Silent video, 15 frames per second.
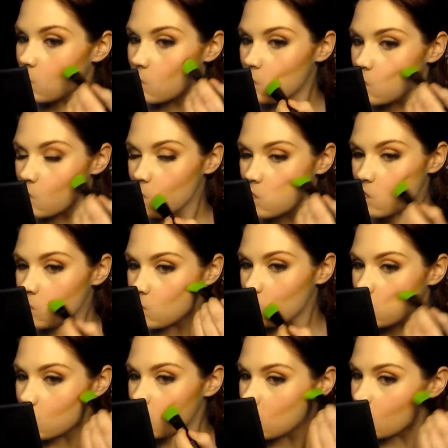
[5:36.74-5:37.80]
I'm just going to be
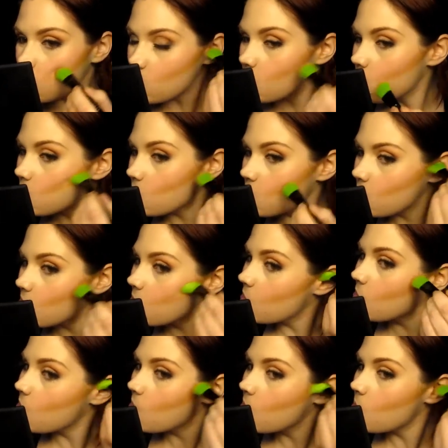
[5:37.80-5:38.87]
working this
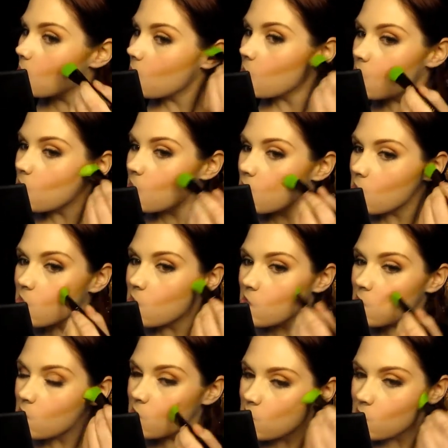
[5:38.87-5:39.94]
in the hollows of my
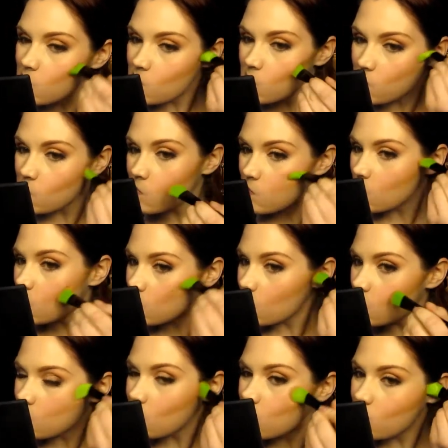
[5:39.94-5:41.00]
cheeks and
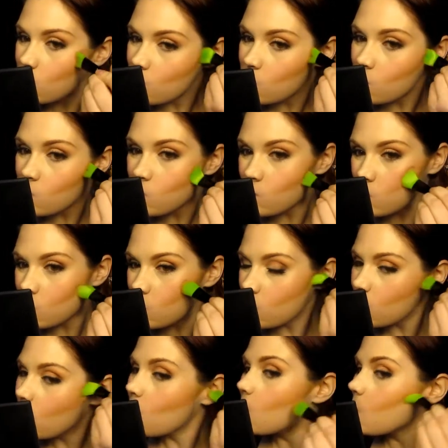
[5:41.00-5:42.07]
along the sides of my
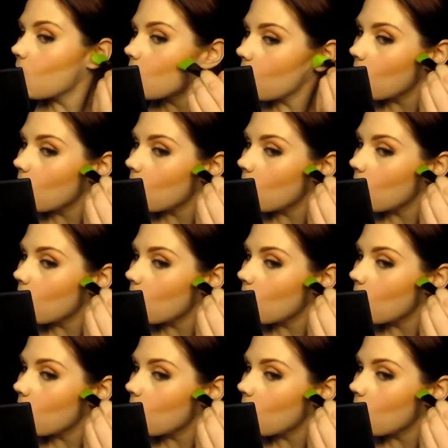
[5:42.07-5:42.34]
forehead.